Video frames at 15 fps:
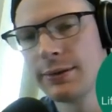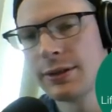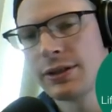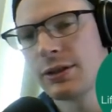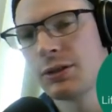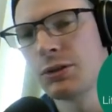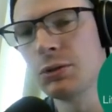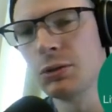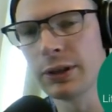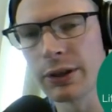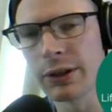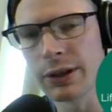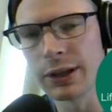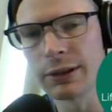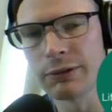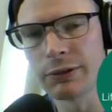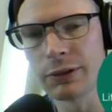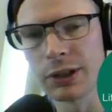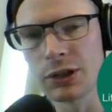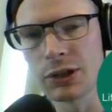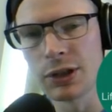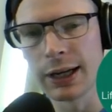Just a cool little thing for
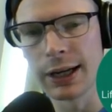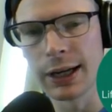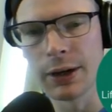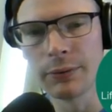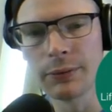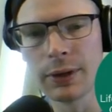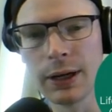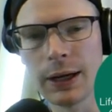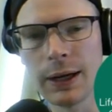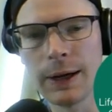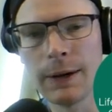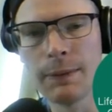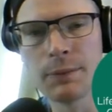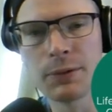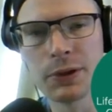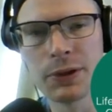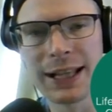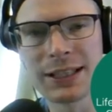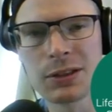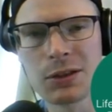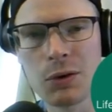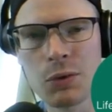you to check out. So
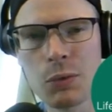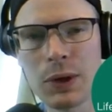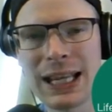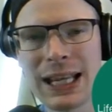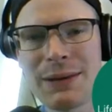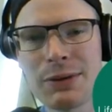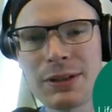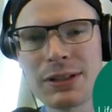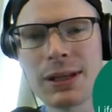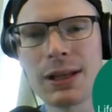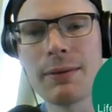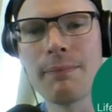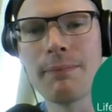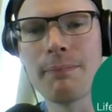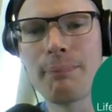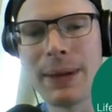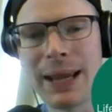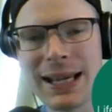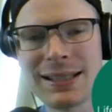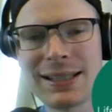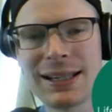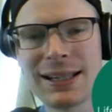that's what he was
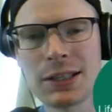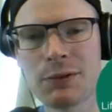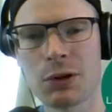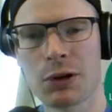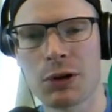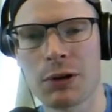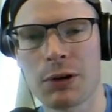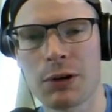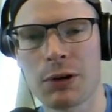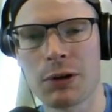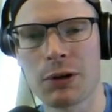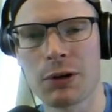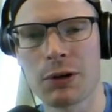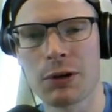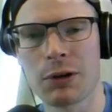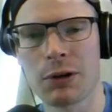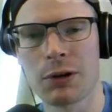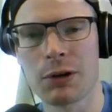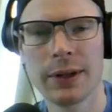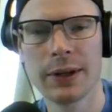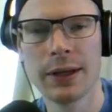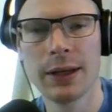basing his foreign policy on.
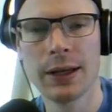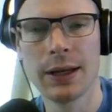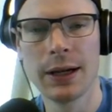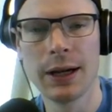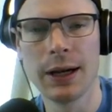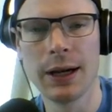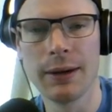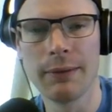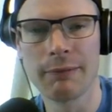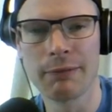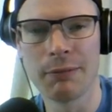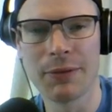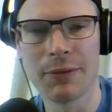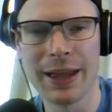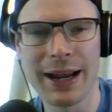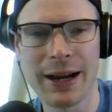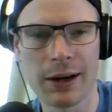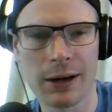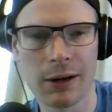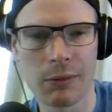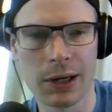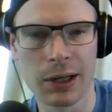From
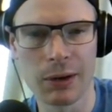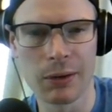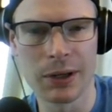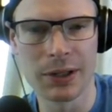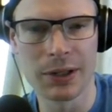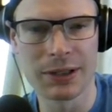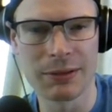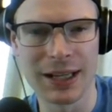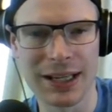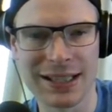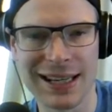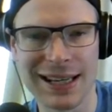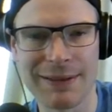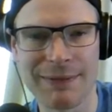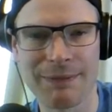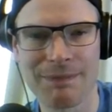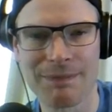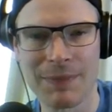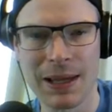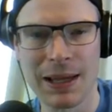there, we're going to go into some things he